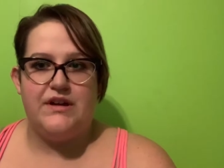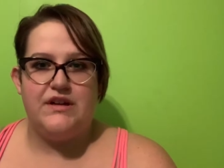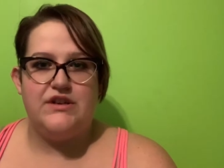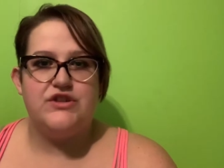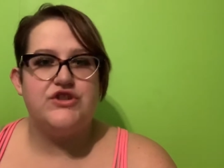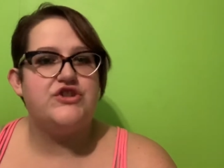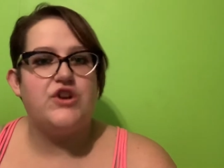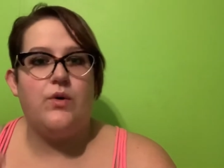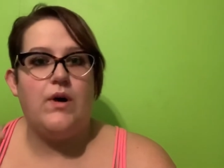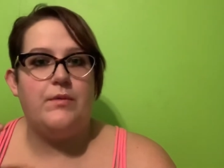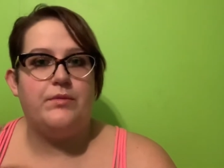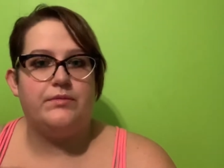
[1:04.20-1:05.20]
show
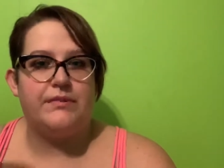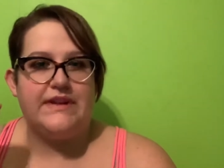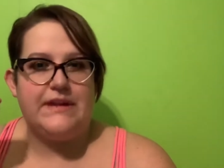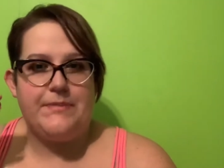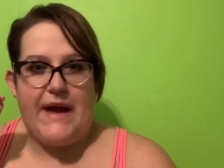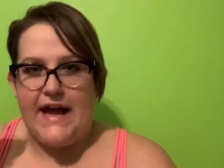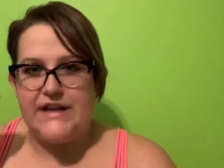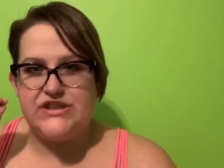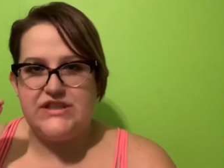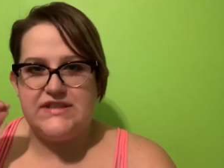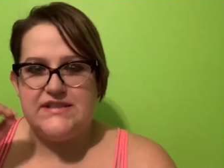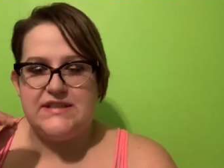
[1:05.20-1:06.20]
up really patchy
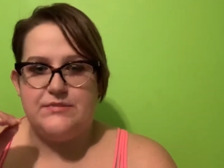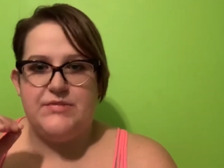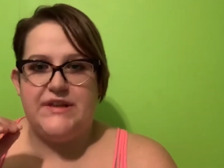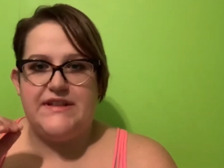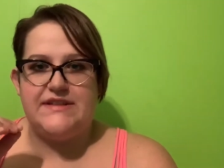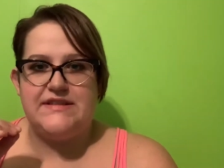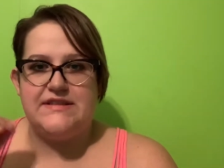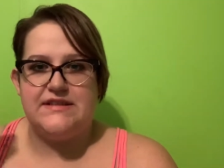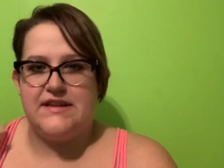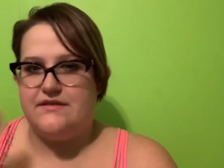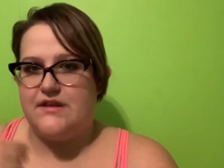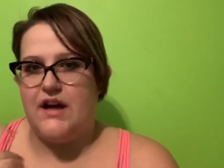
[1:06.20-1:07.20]
in some places
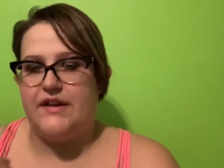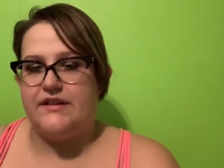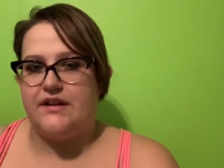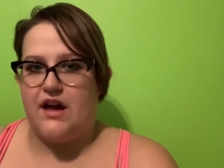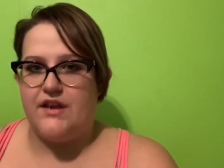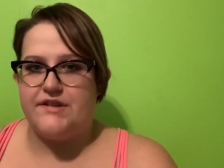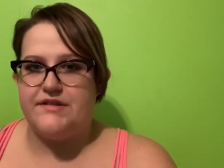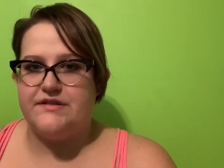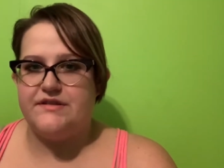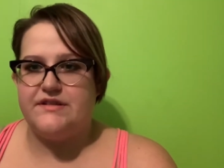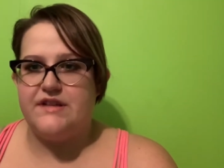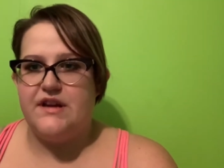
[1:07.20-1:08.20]
and not in
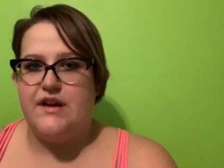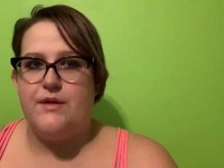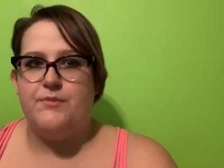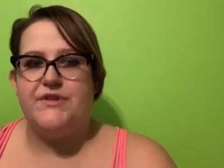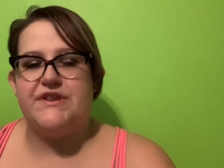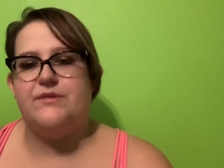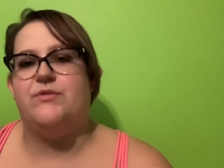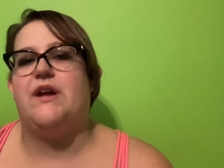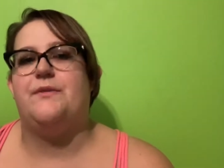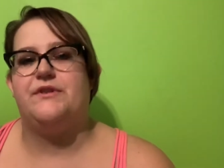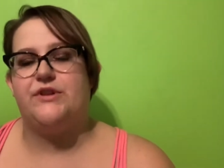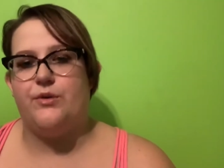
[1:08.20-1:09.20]
others. But then when I
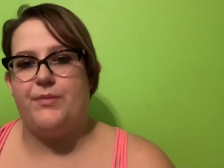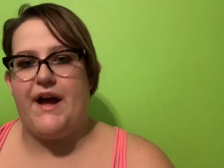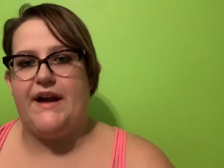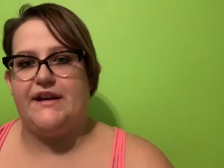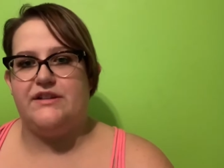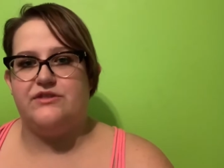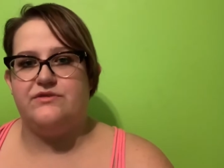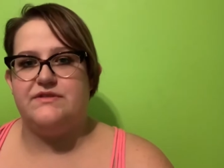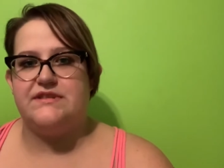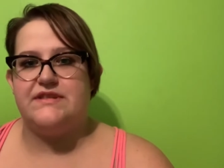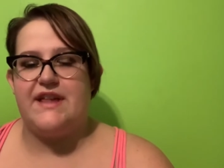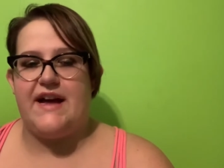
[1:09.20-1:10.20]
would go back and use
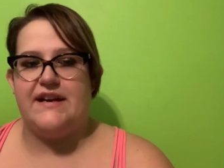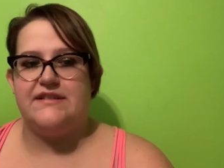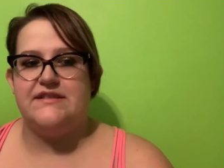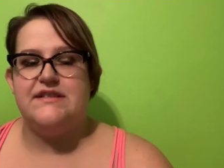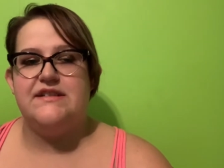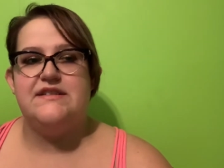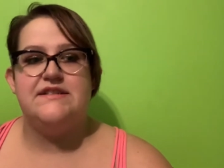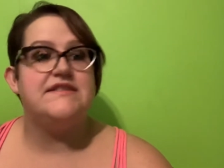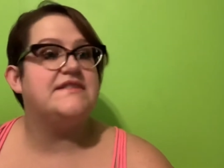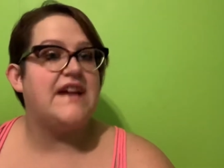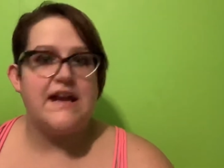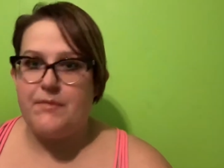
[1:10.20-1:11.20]
that
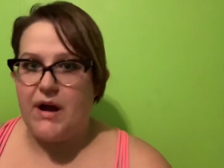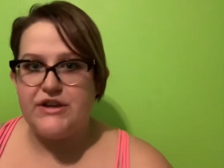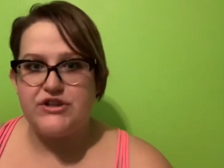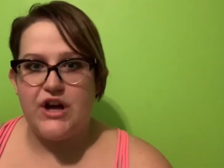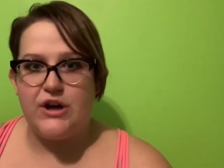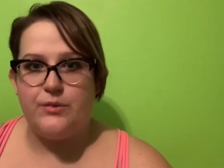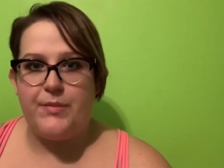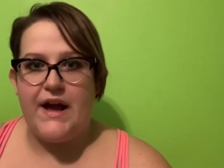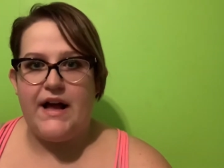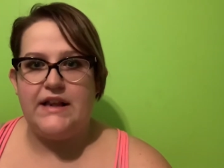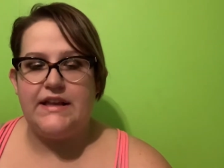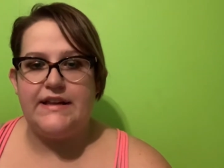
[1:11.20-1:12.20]
same eyeshadow
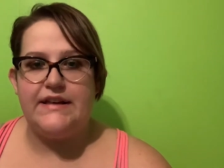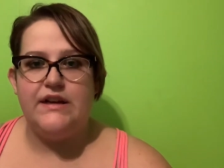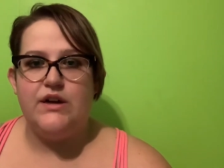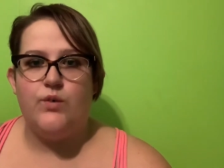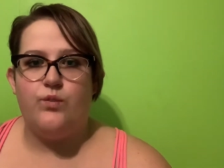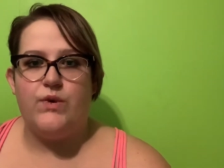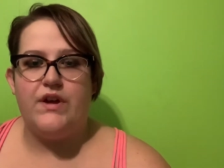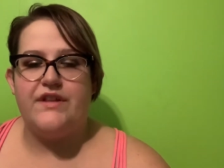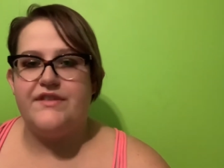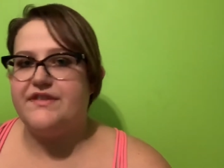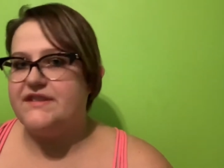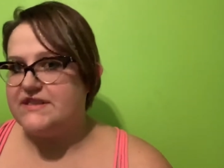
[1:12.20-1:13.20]
palette with
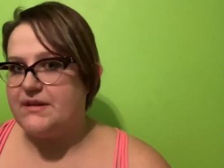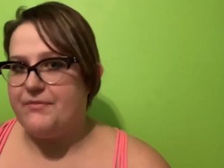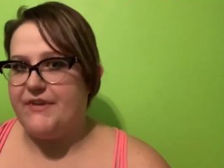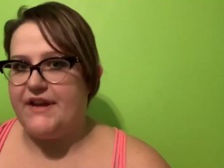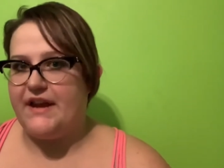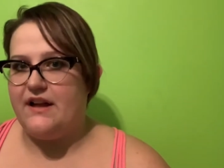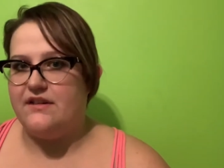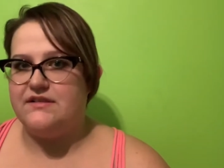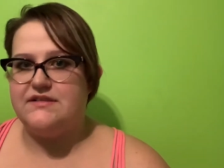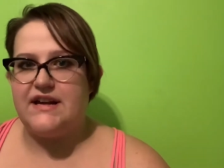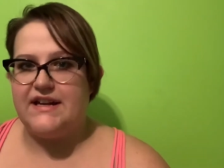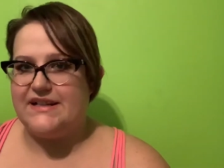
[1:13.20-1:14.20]
something else,
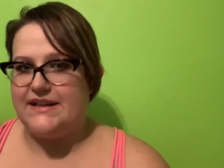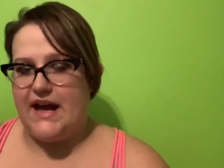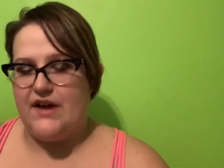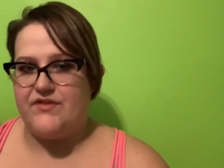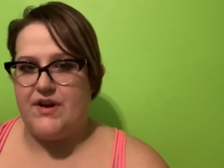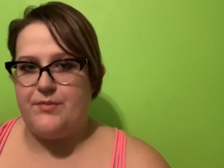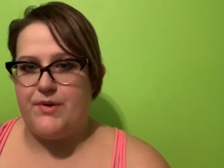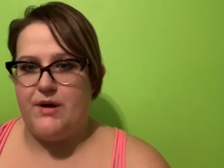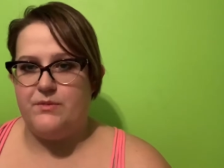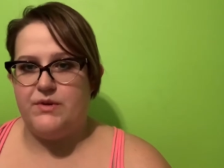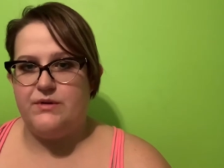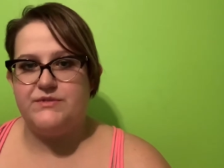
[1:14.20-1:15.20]
I didn't have that
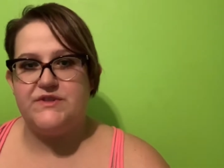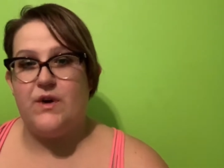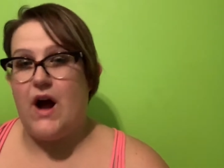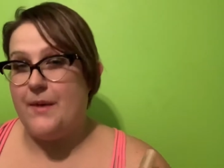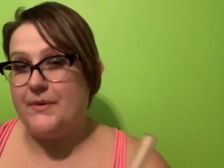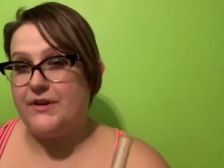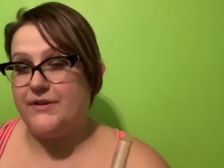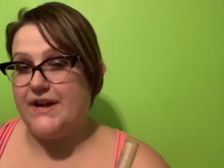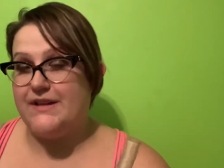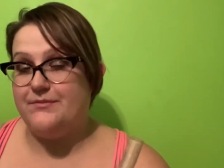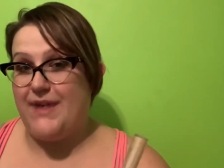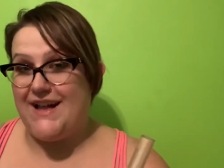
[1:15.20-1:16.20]
problem. So I'm gonna go ahead
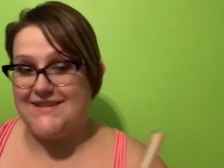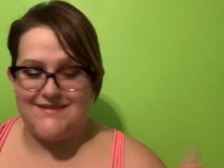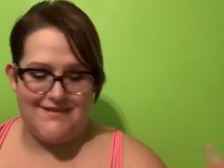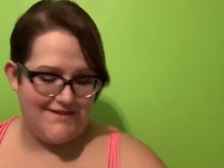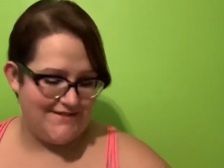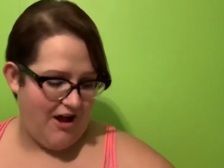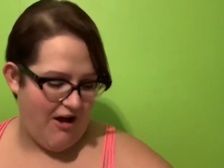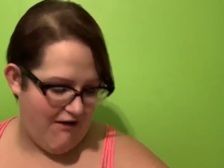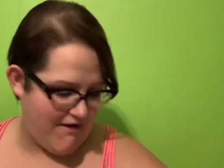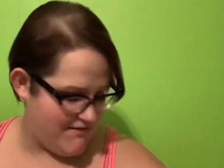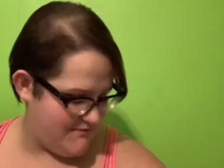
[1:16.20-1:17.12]
and pass this on.